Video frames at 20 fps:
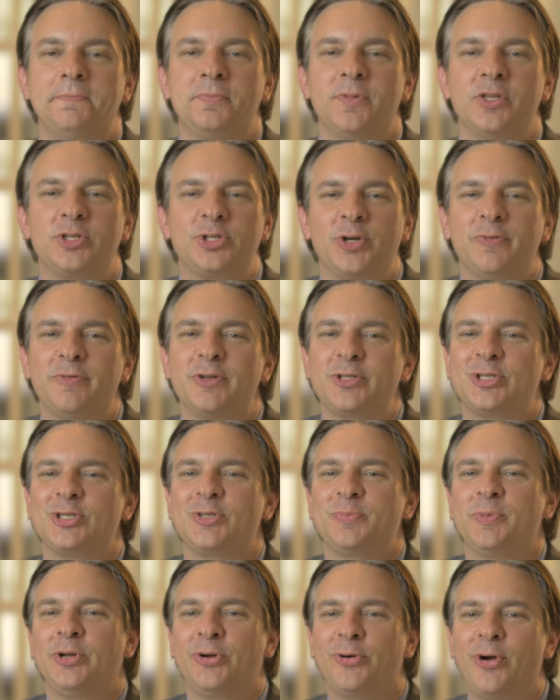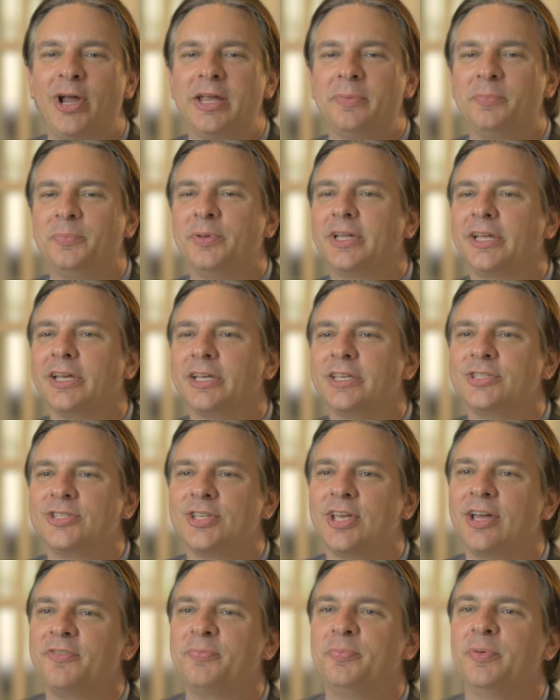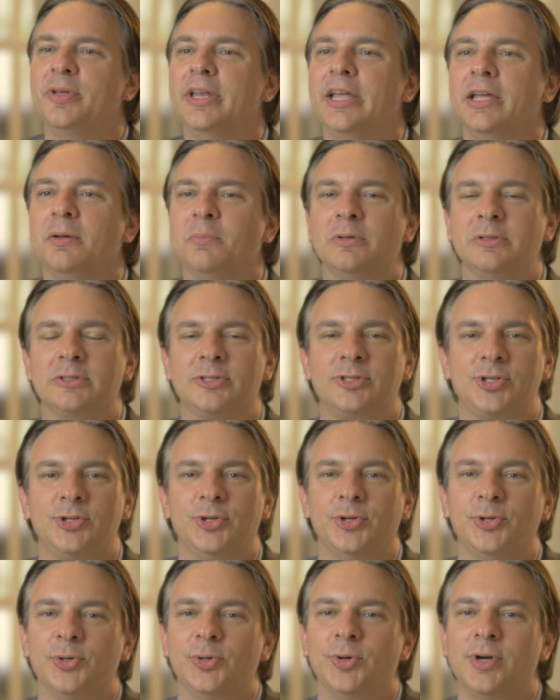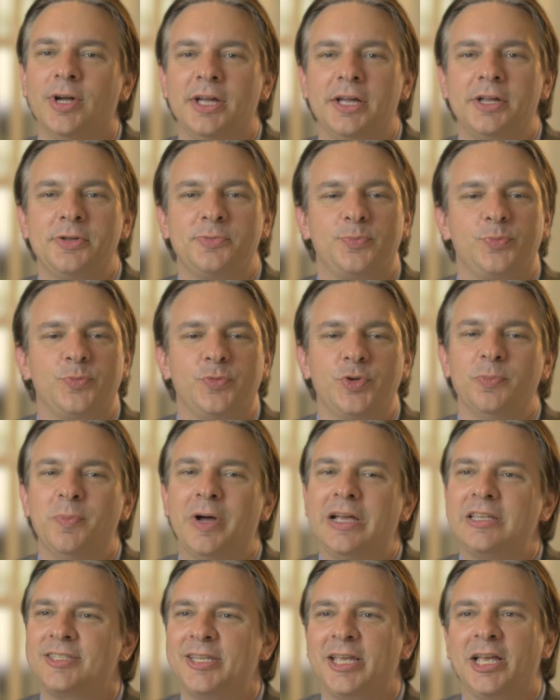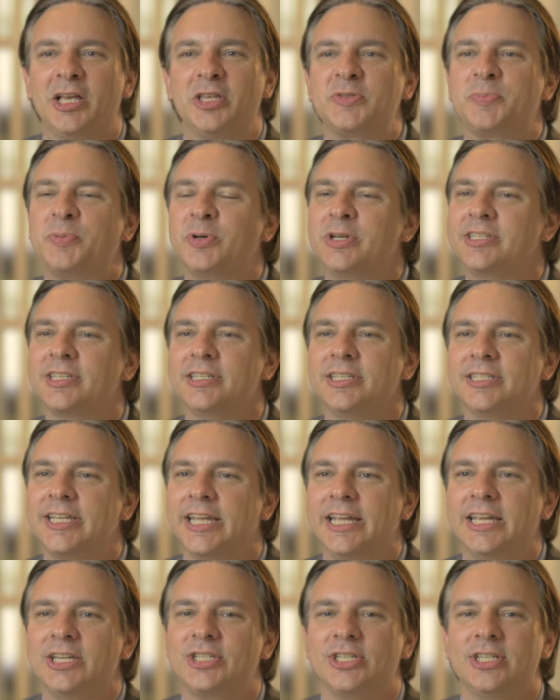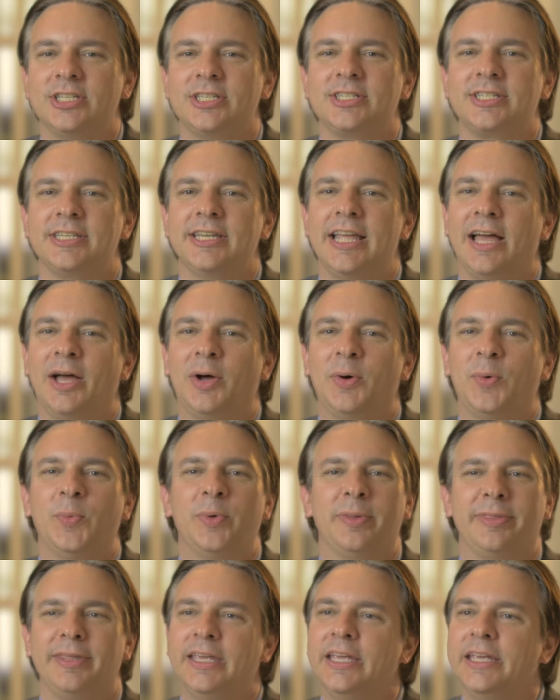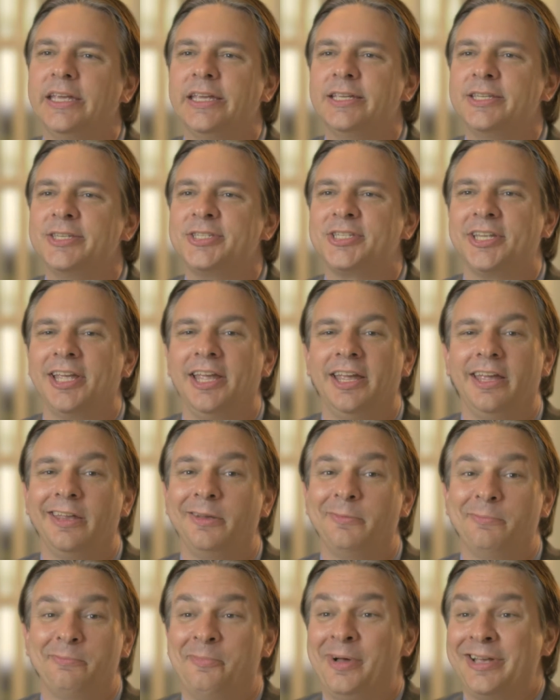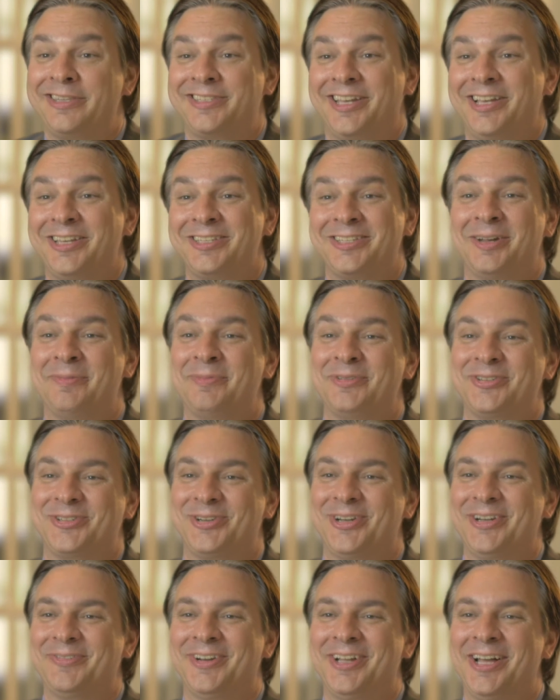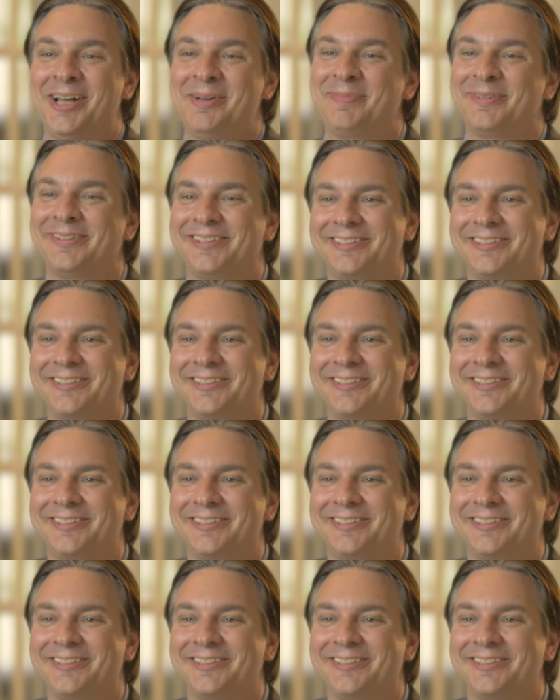The service has been great because I've been able to do my sales presentations now with ease and my sales numbers are even up.